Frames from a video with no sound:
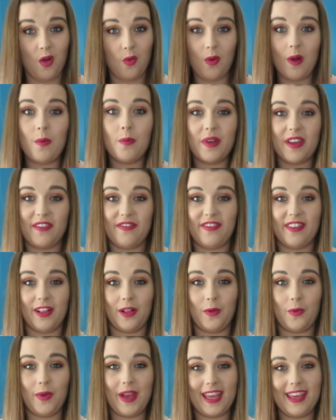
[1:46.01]
when we
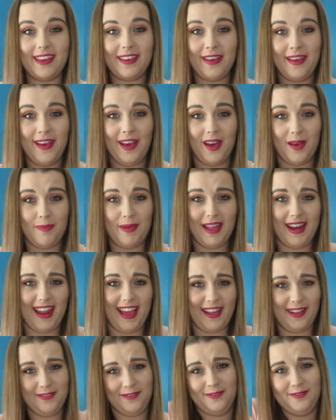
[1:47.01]
feel weak, a bit
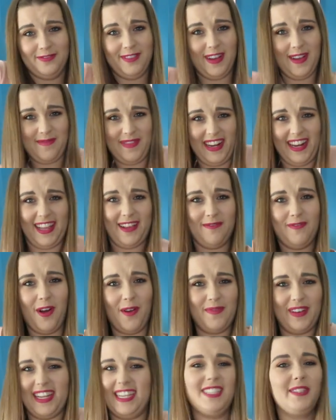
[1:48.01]
like wibbly
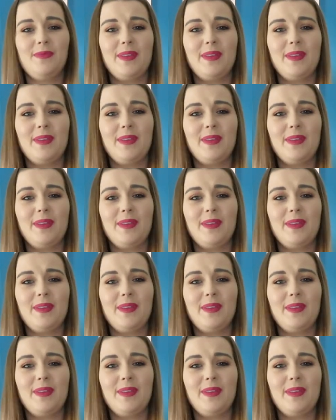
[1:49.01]
wobbly